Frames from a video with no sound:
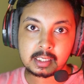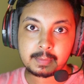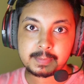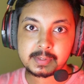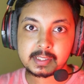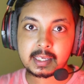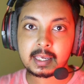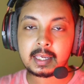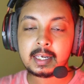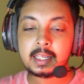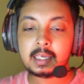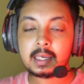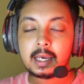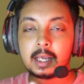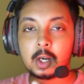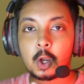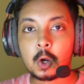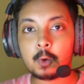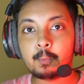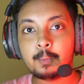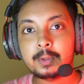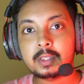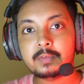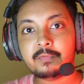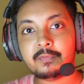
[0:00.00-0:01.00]
upscaling
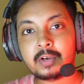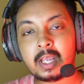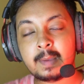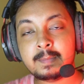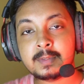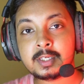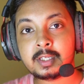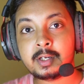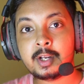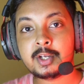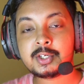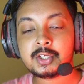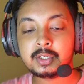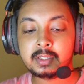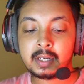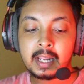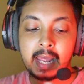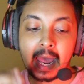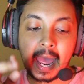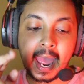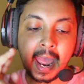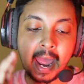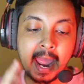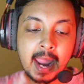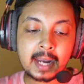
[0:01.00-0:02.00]
along with frame generation
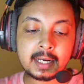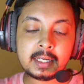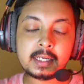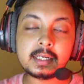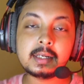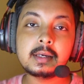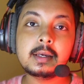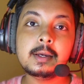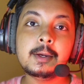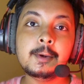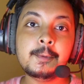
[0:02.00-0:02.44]
and